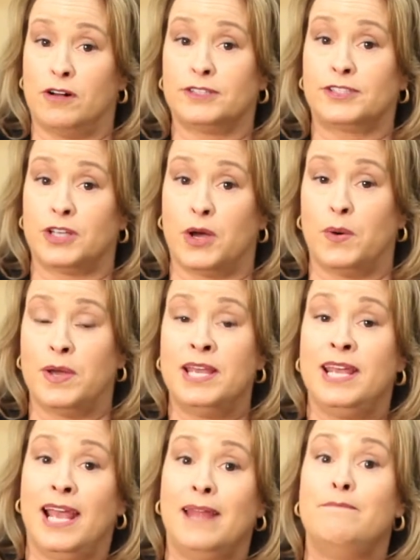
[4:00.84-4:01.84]
also,
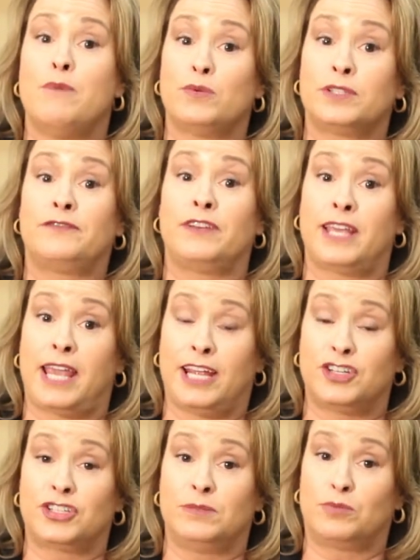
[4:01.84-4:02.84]
and most
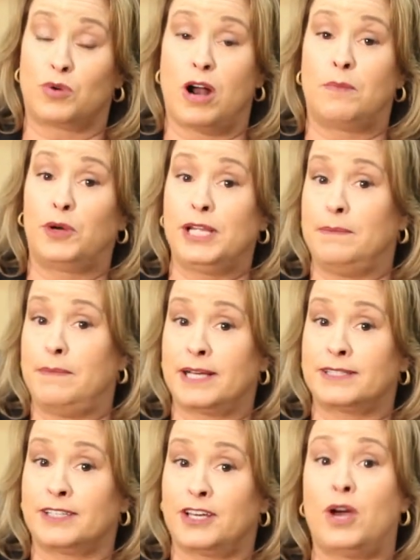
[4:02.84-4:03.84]
vacation property in
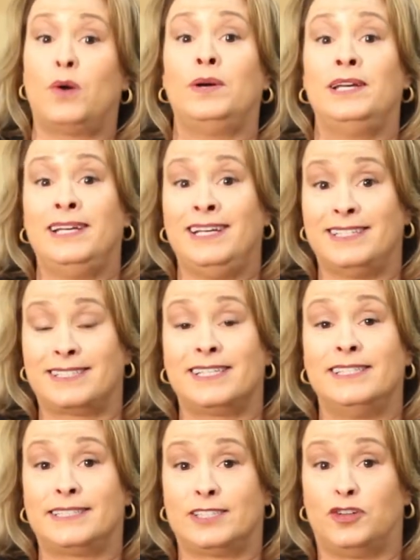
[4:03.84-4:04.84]
Mexico is
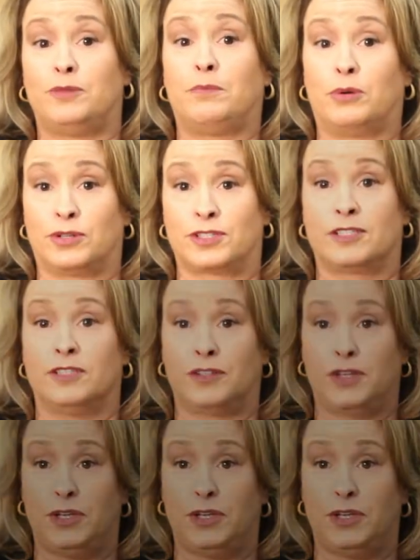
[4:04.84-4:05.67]
considered personal